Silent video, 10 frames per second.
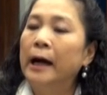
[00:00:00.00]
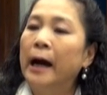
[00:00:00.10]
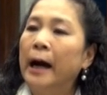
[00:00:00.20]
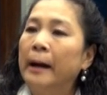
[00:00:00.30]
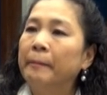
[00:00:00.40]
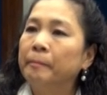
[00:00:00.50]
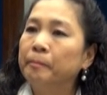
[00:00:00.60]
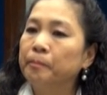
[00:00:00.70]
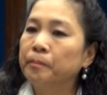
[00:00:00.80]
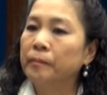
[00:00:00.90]

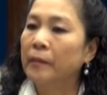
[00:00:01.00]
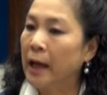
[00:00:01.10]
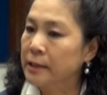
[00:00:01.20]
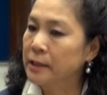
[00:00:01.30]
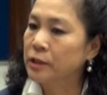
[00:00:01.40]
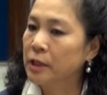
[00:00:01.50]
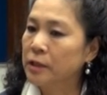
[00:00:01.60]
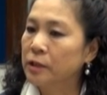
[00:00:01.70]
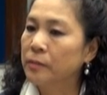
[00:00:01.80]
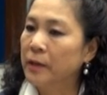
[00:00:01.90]
As I
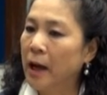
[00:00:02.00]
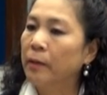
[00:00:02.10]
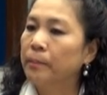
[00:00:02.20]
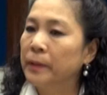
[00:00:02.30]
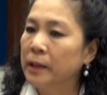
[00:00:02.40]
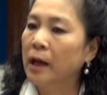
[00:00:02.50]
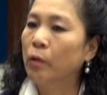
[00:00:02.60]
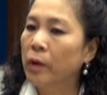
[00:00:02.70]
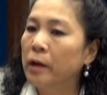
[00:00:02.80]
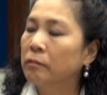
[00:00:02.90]
said, being
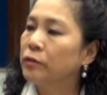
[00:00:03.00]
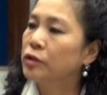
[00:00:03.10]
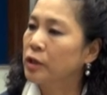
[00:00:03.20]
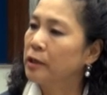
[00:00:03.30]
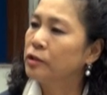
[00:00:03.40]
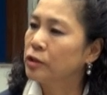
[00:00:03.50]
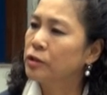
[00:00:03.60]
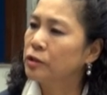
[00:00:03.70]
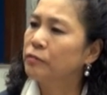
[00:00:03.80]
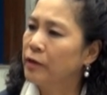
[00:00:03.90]
aware of the
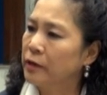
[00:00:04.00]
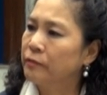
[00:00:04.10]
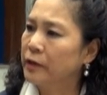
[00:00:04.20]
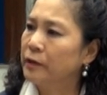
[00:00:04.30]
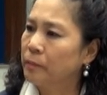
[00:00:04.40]
challenges is very, very